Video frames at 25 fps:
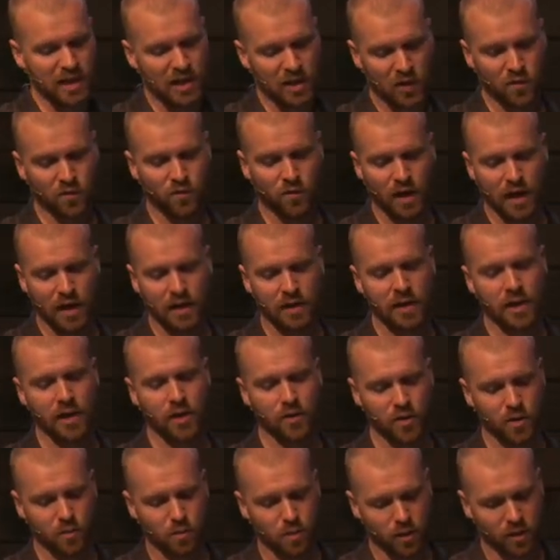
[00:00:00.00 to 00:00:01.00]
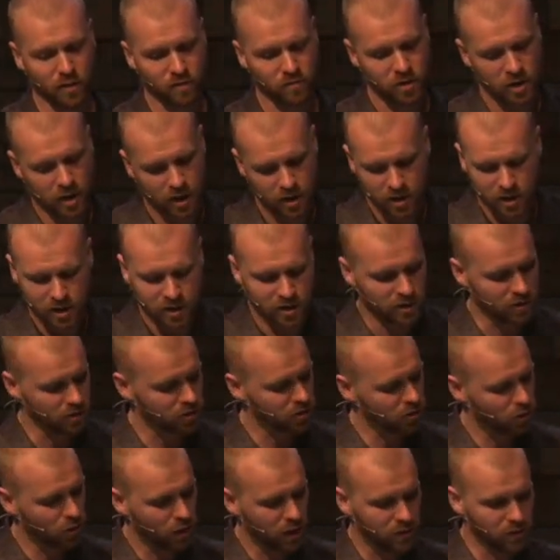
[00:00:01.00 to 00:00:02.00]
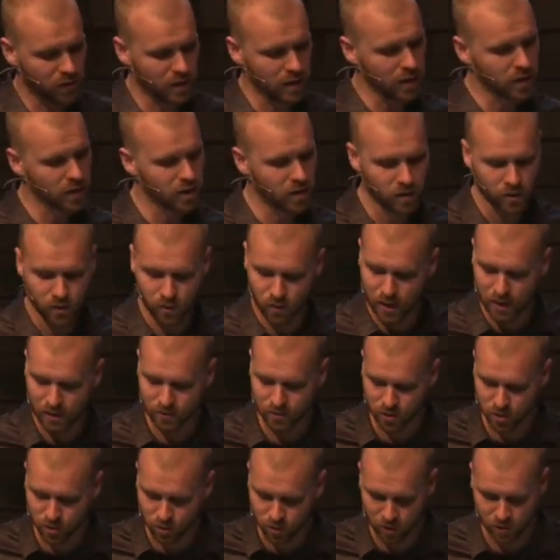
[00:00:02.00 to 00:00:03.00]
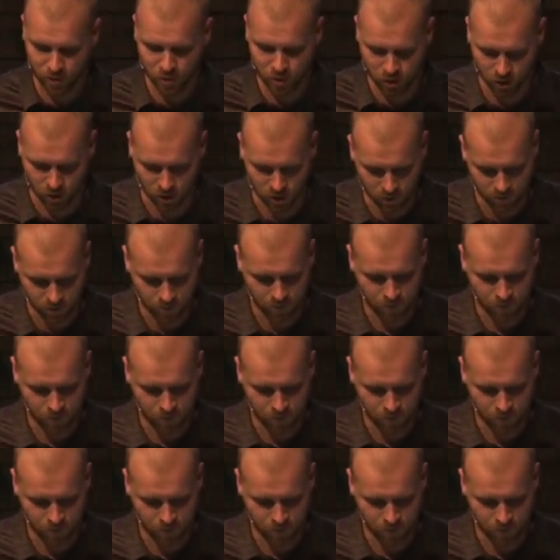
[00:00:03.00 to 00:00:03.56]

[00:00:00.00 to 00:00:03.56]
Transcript: conveyed here in the book of Judges and the story of Ehud and throughout Scripture